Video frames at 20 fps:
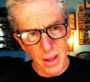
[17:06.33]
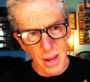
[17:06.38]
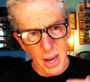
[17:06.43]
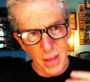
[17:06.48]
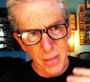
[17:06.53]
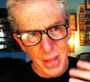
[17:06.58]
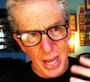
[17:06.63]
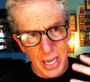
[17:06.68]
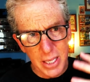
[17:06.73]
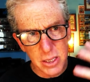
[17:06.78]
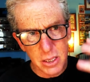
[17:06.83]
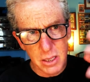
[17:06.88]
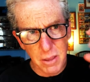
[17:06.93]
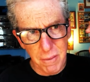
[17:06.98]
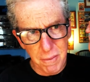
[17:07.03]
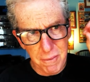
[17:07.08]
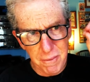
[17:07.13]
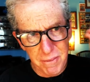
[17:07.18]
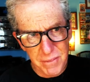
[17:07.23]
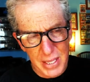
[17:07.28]
that's the
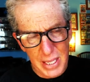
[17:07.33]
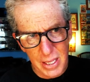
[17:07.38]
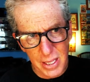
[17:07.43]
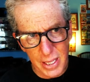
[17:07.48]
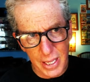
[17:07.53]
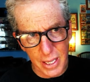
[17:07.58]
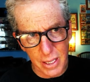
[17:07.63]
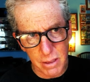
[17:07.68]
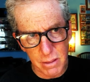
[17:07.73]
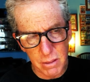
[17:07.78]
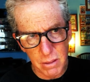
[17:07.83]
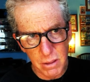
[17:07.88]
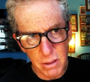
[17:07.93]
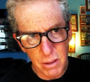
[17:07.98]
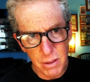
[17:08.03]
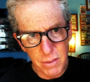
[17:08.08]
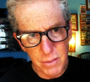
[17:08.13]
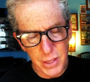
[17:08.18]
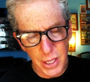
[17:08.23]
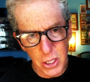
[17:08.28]
feeling
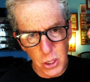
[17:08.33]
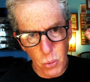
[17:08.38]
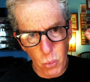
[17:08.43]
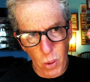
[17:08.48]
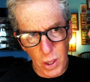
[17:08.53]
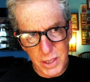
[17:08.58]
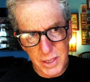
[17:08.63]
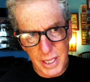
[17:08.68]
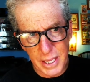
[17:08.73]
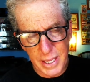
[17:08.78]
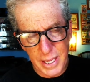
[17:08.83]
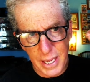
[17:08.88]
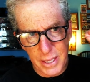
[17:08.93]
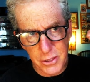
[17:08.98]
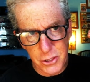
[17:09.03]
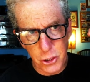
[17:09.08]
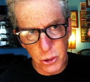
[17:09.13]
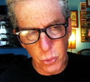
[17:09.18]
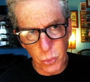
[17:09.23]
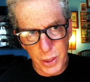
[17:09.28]
that you want to
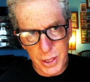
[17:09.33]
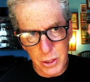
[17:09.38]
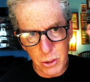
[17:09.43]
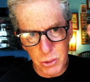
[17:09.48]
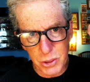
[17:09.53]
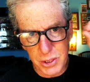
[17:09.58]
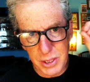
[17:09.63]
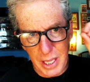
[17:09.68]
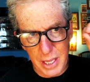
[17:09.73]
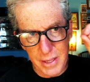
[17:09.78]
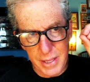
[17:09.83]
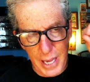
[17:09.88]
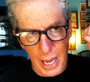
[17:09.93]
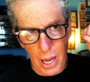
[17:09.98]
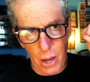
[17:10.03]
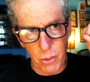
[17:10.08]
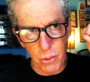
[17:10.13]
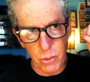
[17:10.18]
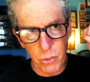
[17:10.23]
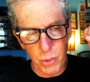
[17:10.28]
get to when you sit
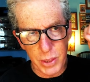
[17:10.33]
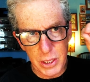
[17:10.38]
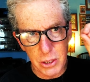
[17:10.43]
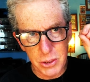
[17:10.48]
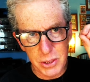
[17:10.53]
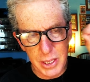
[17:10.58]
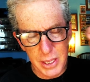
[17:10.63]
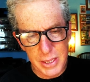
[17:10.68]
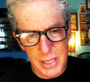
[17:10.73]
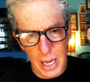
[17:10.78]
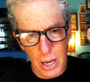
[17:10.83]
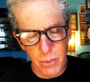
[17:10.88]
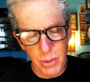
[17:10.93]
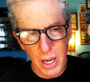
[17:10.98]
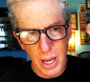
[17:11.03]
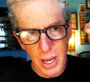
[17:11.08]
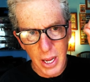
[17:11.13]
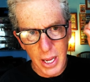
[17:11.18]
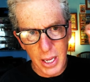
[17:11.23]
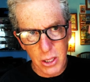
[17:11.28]
down. When you sit down
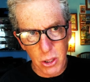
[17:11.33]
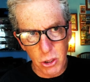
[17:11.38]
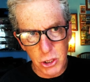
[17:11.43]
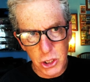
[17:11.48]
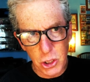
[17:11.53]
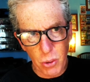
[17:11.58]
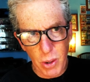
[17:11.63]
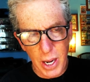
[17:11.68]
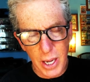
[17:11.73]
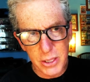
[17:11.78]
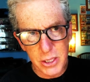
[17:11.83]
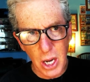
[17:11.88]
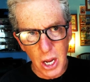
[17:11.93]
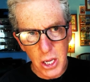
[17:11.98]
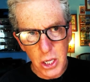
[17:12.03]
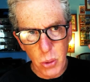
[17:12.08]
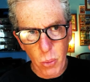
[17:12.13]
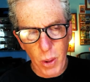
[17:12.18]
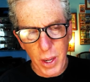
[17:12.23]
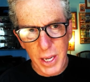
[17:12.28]
and close your eyes,
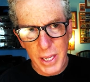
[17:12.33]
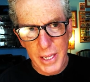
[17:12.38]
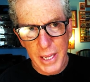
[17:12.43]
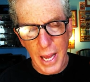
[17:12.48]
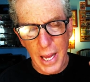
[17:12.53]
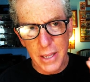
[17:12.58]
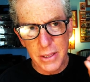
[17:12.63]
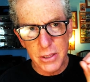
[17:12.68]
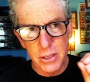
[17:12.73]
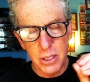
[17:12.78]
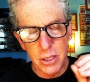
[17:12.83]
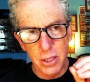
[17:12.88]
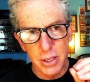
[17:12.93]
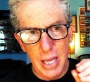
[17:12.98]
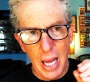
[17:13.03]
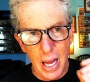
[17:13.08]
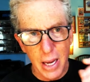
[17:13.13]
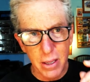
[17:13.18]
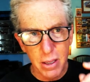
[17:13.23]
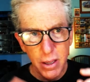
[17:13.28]
you want to get to
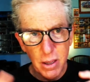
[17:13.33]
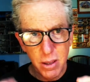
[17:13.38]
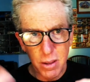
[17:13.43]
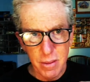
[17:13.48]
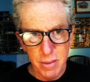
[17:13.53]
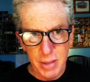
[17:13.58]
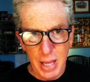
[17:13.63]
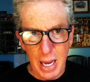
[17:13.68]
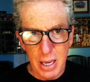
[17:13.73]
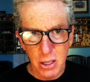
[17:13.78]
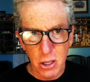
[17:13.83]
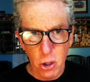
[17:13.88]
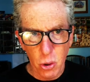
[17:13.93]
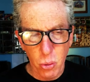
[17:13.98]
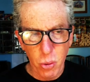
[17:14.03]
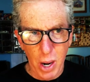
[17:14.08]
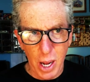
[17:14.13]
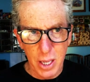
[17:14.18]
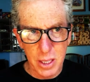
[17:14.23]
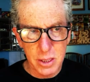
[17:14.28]
that
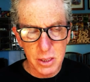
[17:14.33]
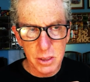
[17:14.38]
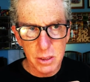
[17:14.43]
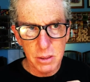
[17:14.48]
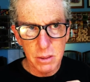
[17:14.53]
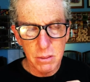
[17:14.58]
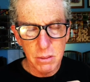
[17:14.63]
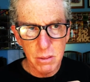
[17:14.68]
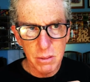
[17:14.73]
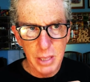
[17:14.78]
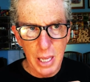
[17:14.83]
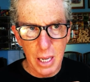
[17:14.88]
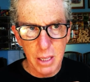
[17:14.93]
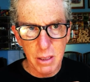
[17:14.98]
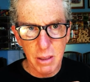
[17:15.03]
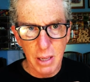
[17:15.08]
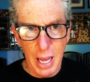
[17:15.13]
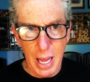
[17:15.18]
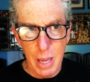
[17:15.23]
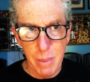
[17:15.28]
crux,
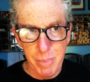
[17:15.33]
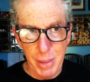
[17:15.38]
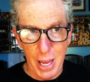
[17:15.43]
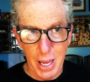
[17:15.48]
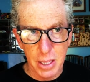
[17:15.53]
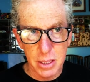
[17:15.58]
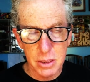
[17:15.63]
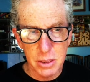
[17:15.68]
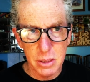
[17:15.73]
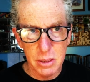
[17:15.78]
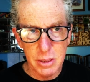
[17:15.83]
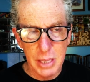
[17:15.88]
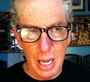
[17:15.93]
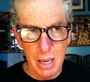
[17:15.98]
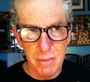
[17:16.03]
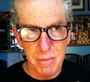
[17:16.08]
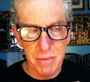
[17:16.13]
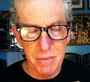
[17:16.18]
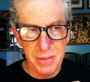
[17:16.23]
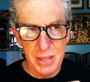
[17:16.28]
that apex,
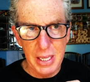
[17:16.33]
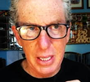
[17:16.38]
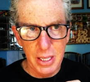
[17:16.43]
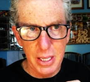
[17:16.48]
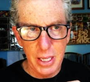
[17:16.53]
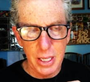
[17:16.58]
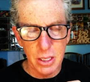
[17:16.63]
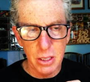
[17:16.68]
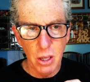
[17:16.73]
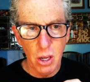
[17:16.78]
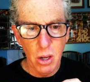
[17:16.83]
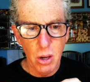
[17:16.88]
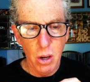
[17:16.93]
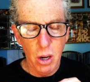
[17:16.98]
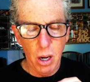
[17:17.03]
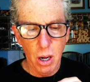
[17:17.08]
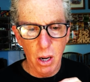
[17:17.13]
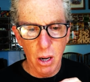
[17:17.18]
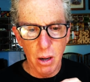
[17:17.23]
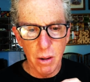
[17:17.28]
that feeling
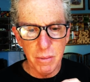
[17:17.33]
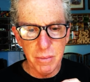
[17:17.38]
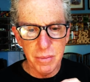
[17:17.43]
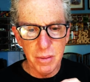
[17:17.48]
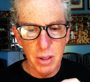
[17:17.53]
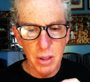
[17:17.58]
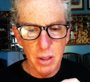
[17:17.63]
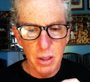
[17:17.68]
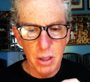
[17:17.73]
of